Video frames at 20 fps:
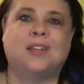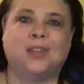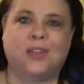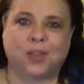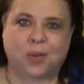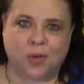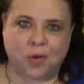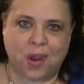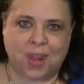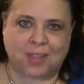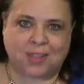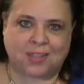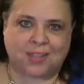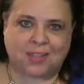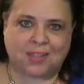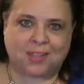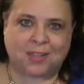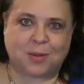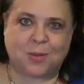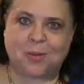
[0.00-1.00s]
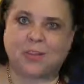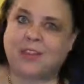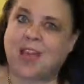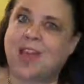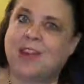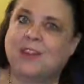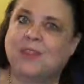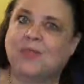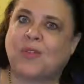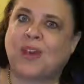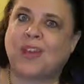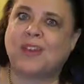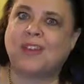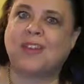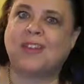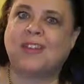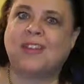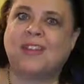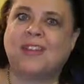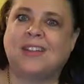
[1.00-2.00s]
The grace to be satisfied.
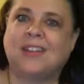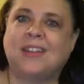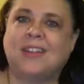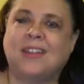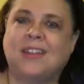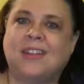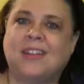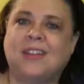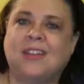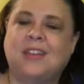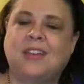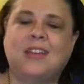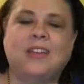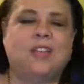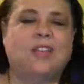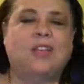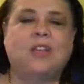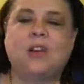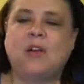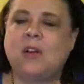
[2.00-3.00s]
You